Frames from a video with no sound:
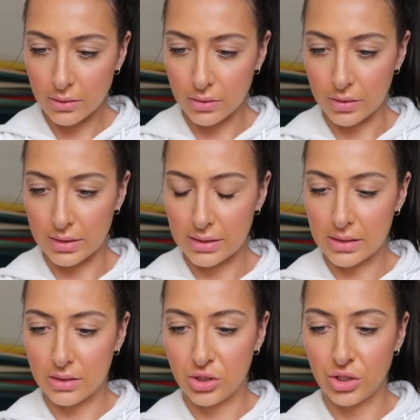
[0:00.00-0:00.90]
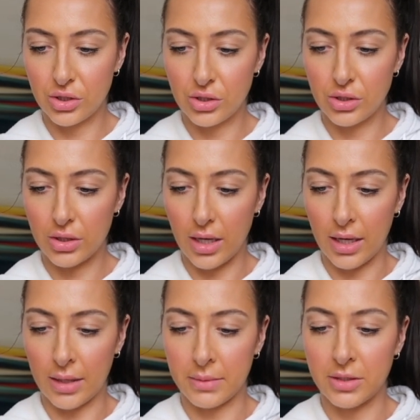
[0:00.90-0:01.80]
So this is the
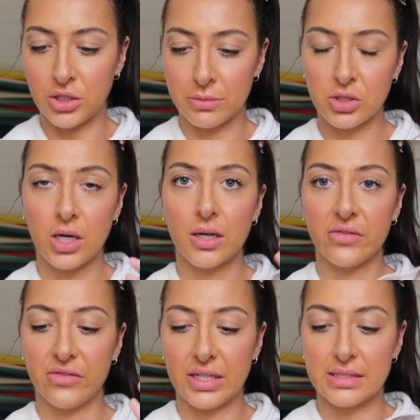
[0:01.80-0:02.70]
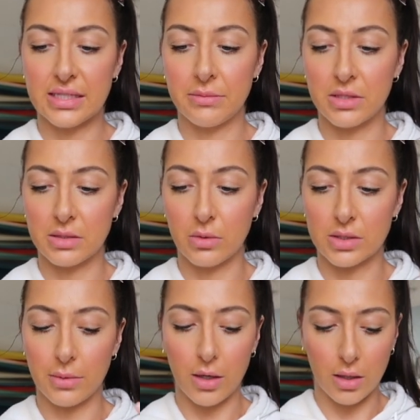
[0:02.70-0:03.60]
um, Gymshark Fit Seamless
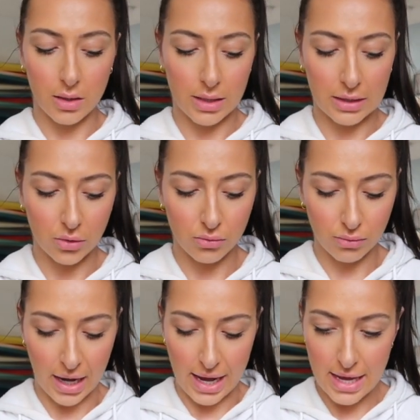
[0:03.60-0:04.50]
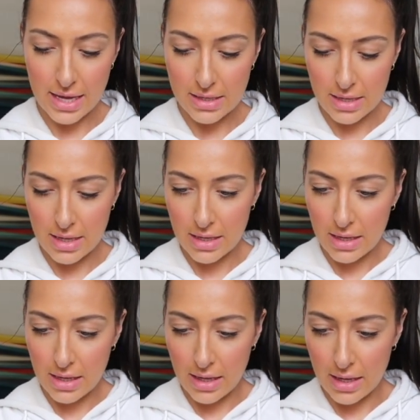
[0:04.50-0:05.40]
Sports Bra in gray.
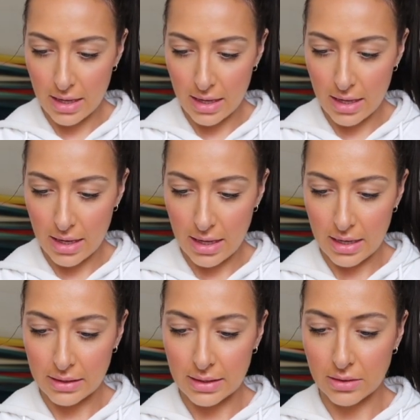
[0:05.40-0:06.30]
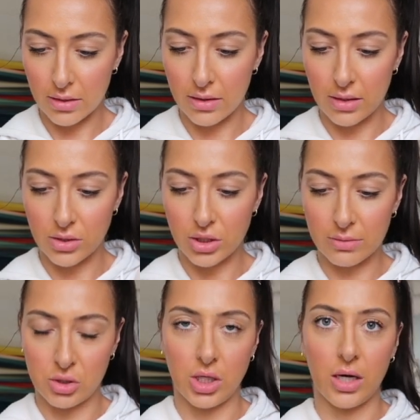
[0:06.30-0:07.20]
And these are the
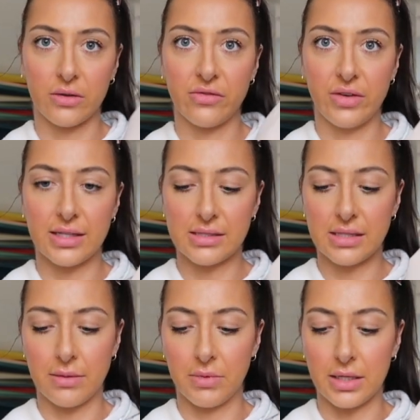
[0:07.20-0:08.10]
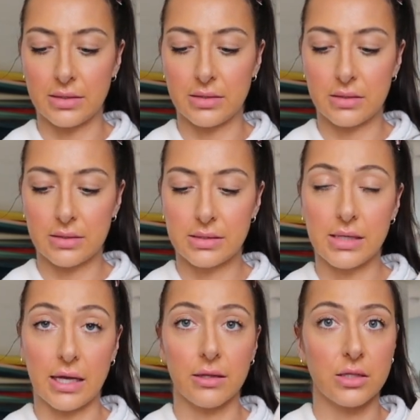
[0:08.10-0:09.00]
Gymshark Fit Seamless
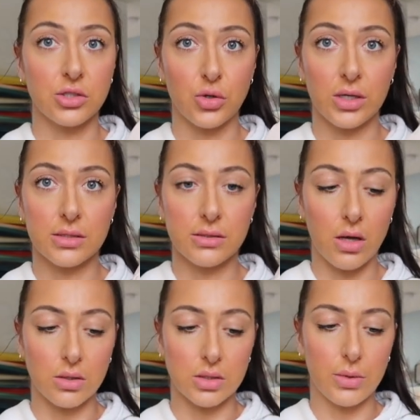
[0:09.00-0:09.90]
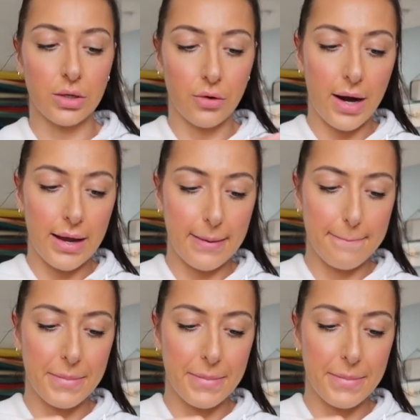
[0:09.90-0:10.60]
Cycling Shorts, also in gray.